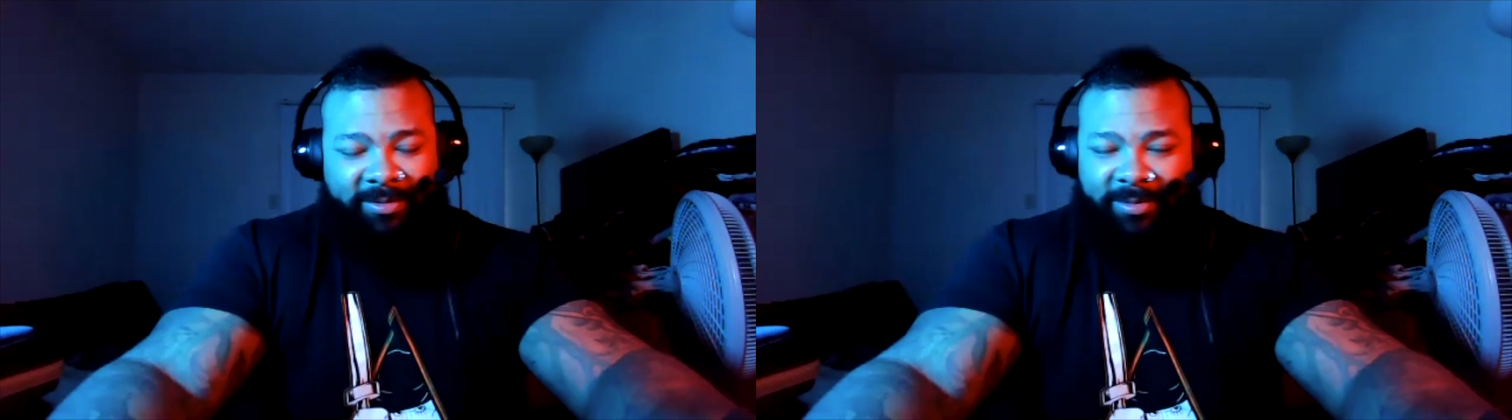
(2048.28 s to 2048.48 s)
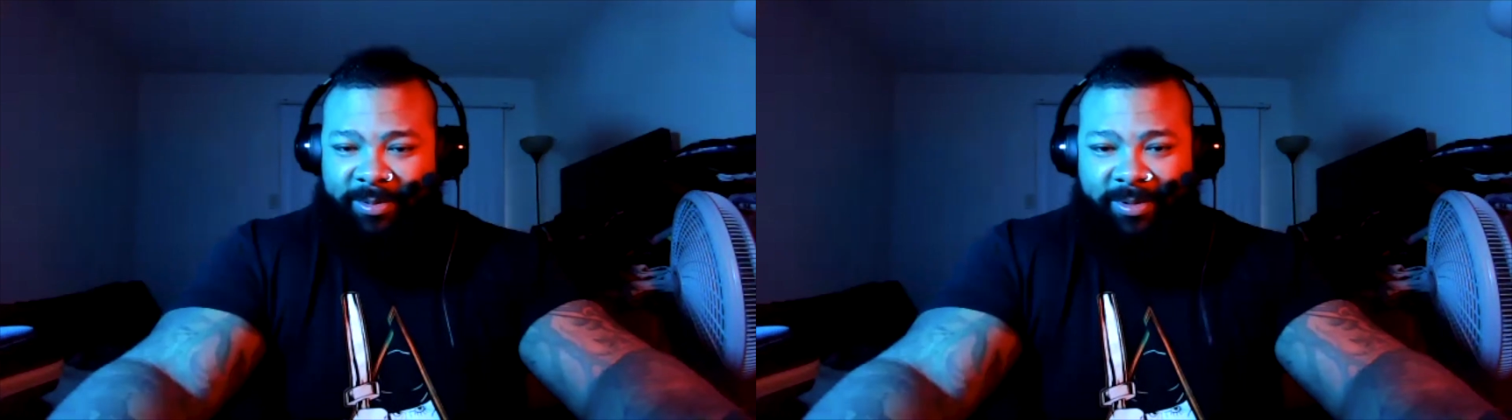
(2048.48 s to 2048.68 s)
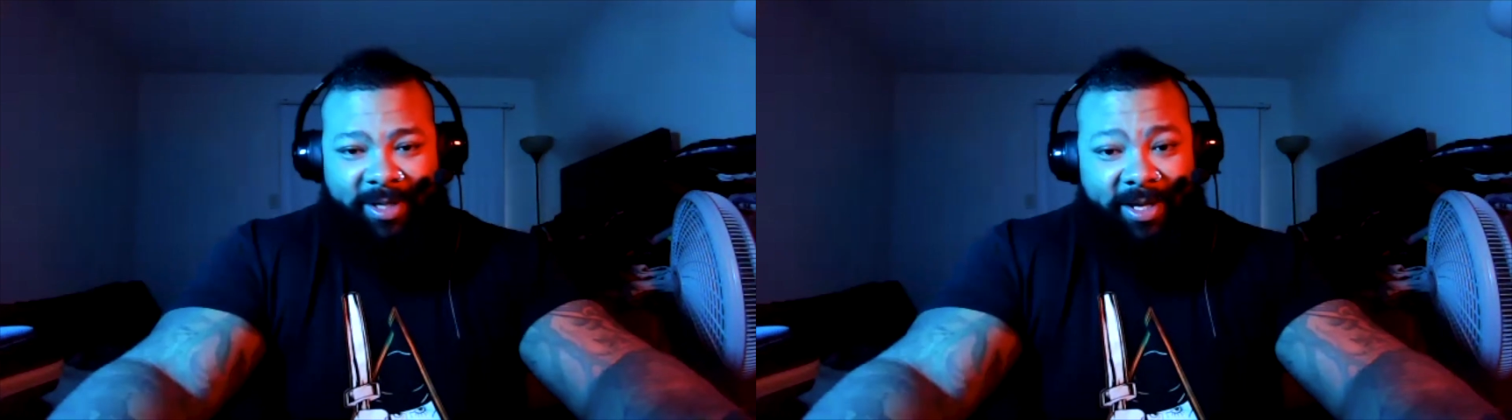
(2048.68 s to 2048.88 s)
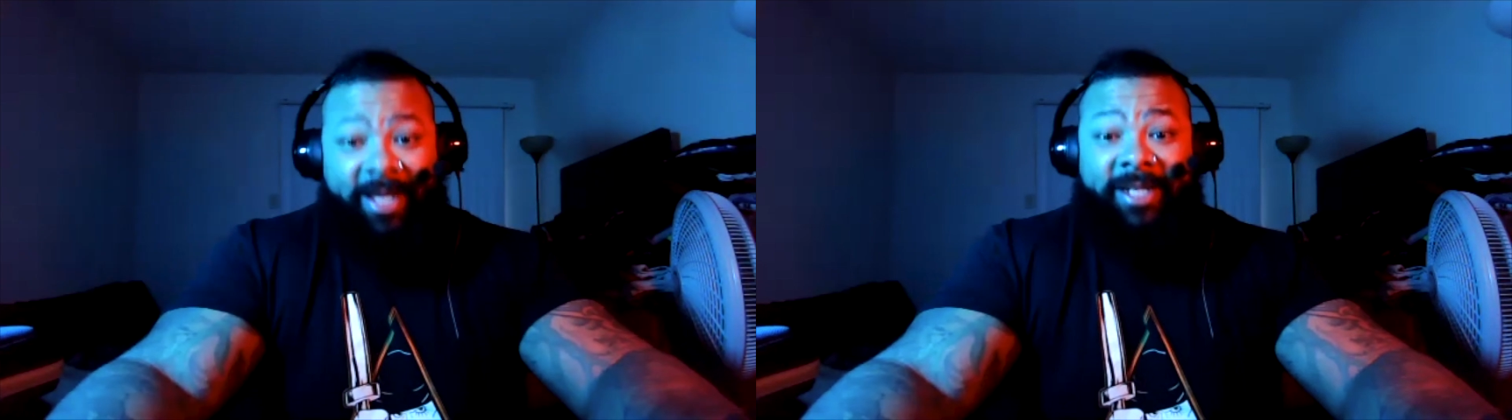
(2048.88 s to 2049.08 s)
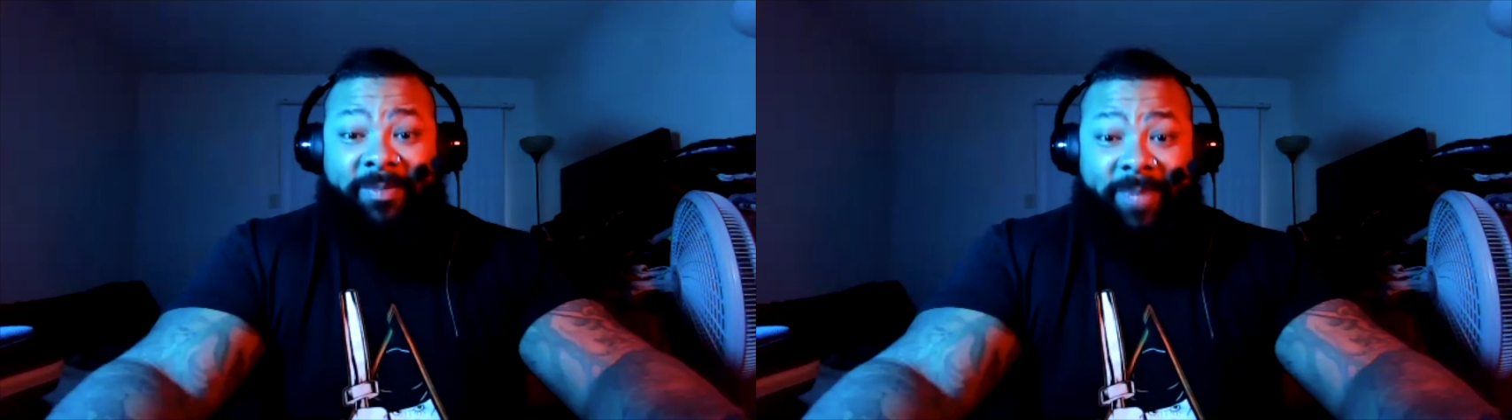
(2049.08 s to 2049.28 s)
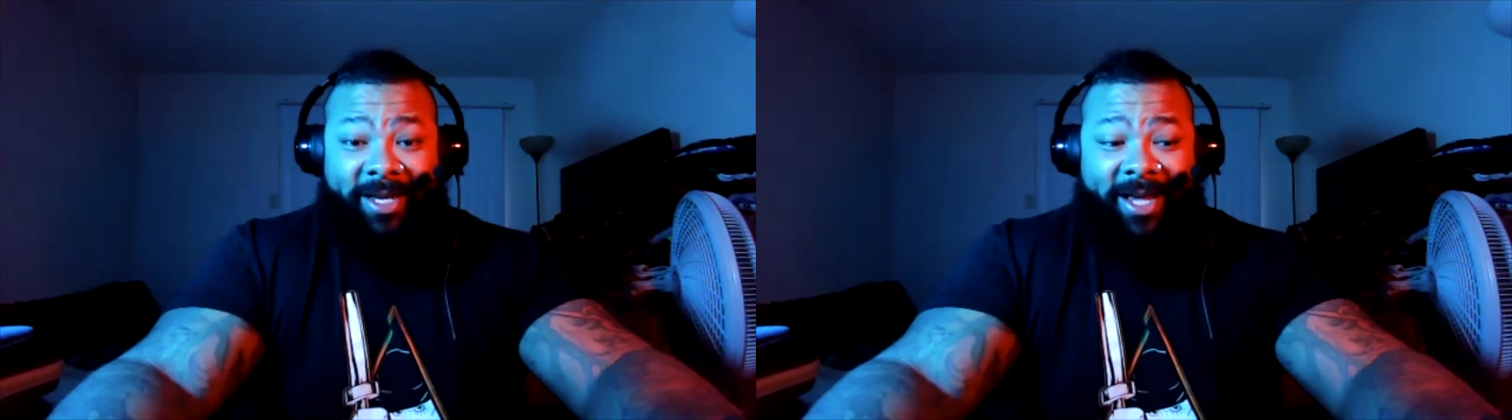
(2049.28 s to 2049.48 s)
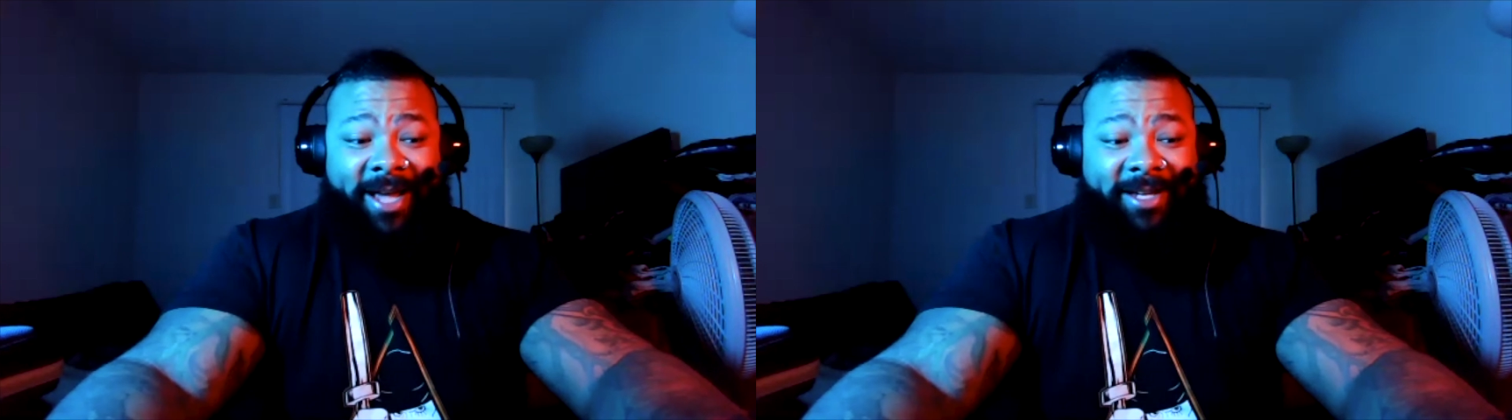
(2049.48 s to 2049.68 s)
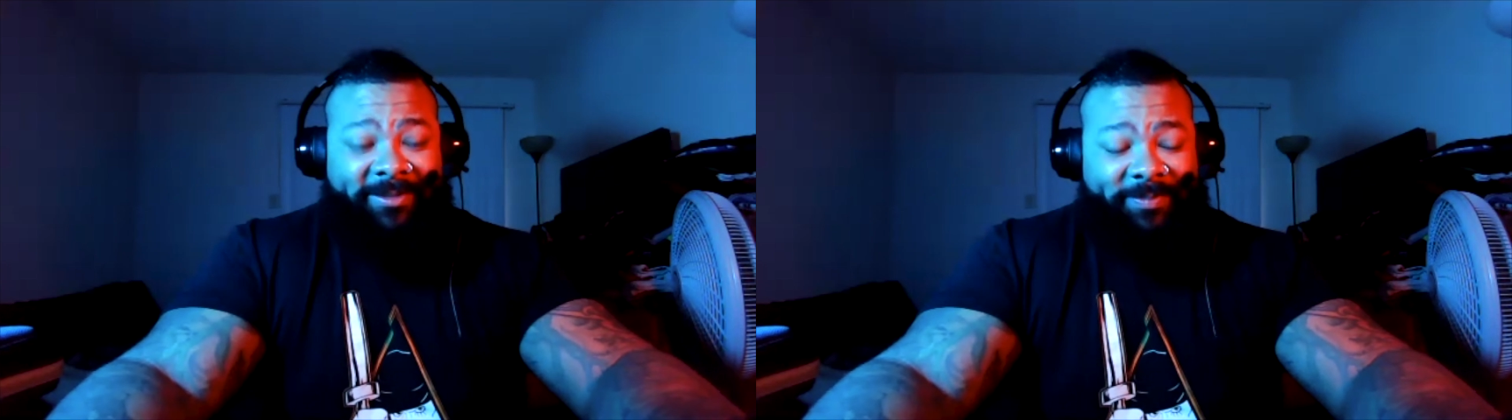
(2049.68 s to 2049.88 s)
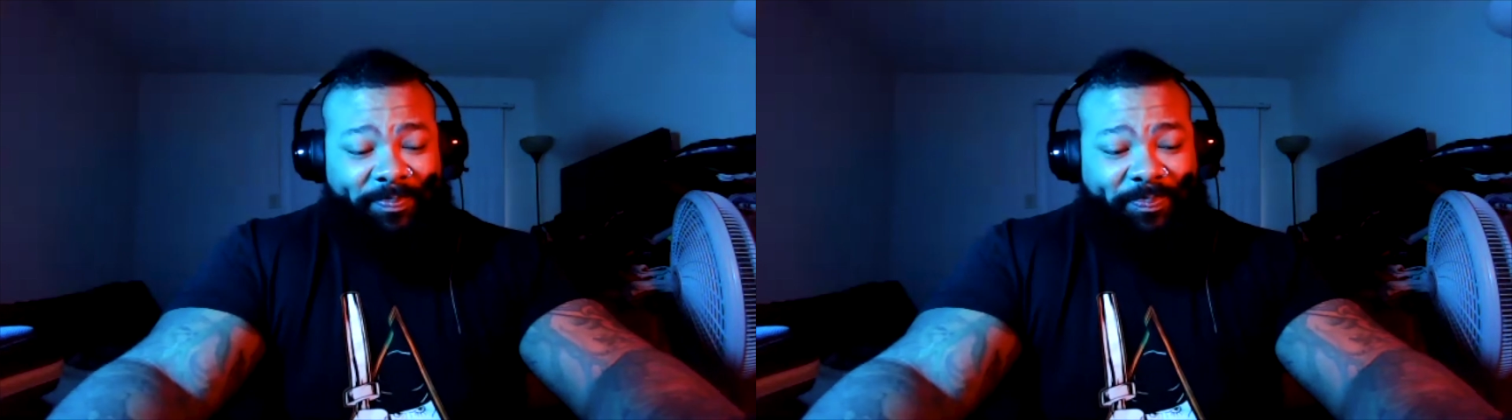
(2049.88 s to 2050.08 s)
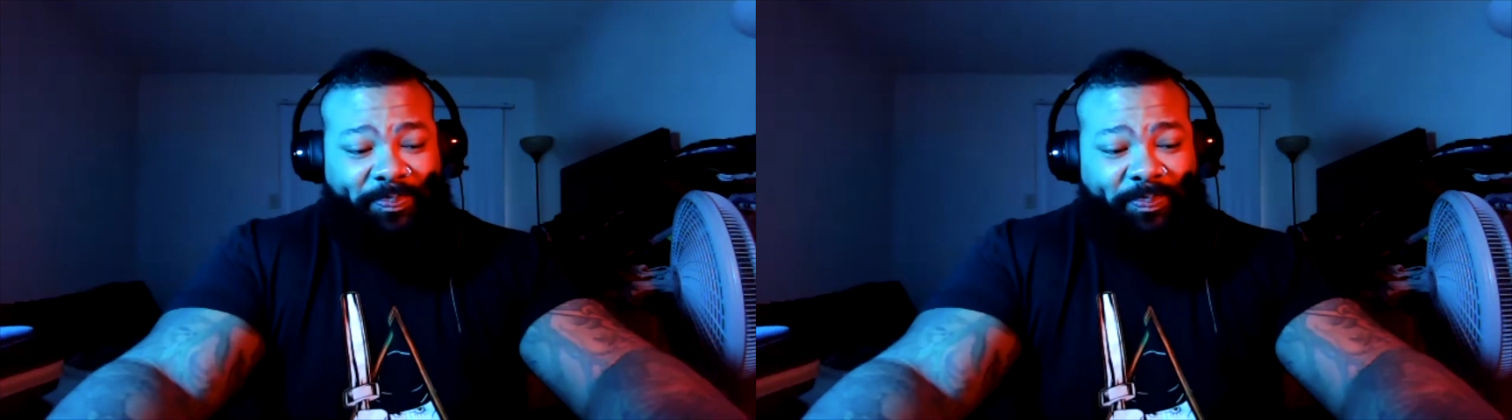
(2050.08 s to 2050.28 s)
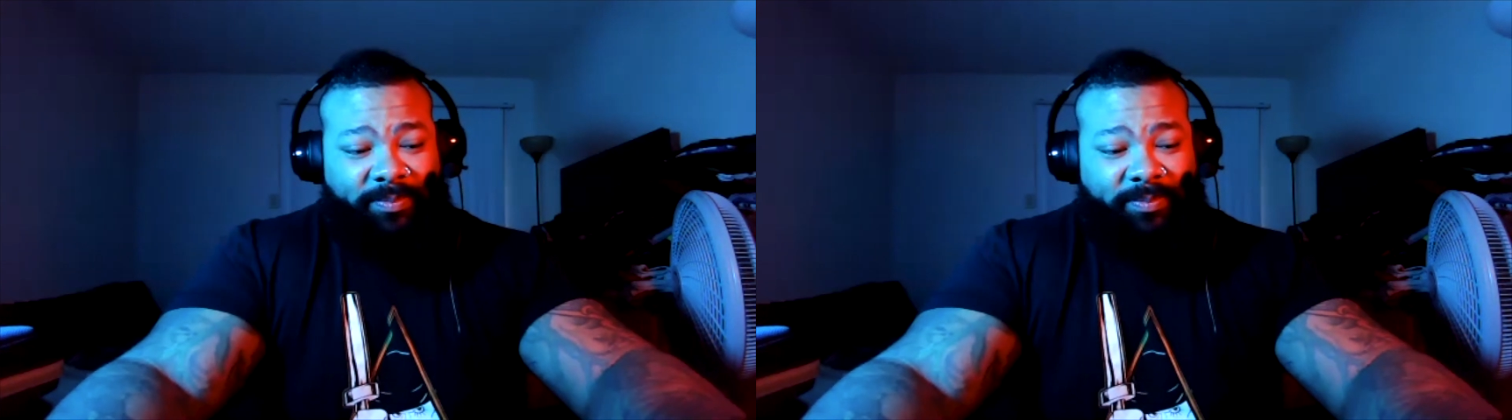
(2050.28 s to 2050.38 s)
Even though his lists were sketched and